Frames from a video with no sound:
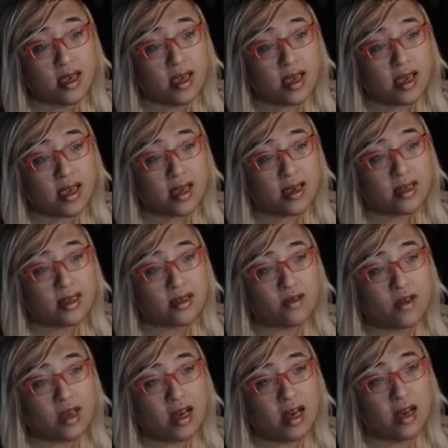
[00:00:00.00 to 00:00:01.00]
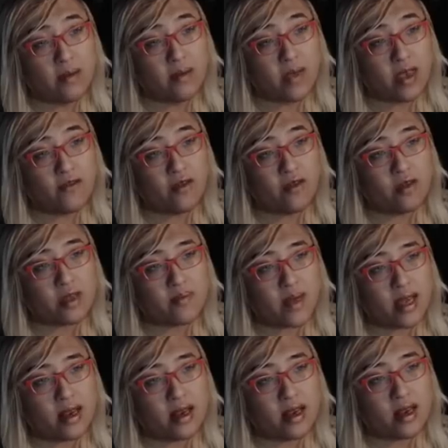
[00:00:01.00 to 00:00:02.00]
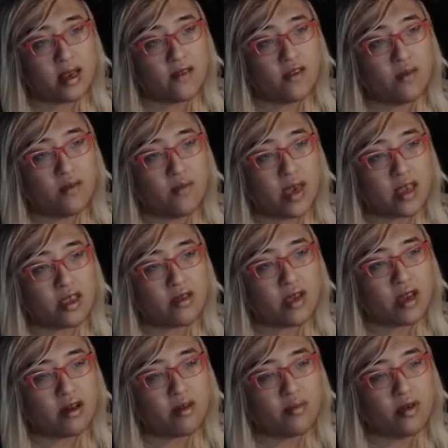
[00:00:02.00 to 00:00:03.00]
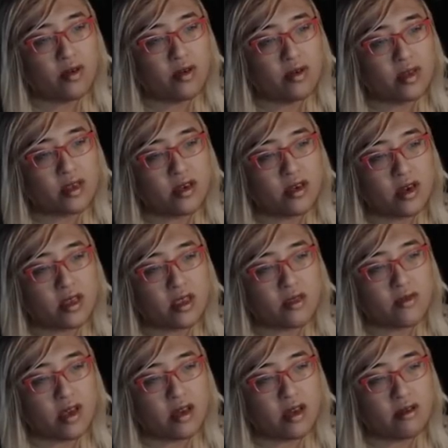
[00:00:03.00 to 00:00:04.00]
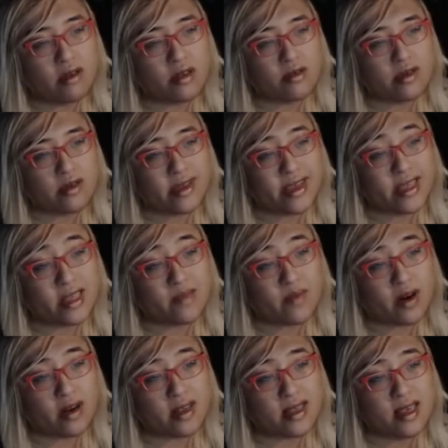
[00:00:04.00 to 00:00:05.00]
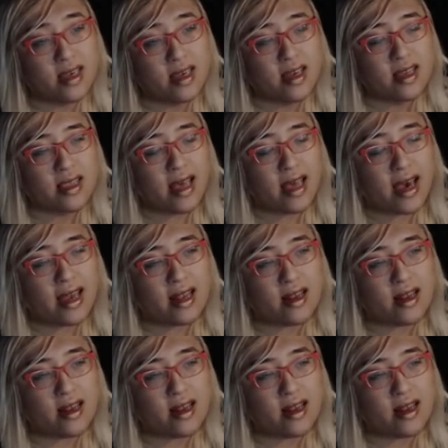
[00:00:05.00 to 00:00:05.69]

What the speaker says: is if you make 300 pulls, you get 300 Cerulean Sparks. That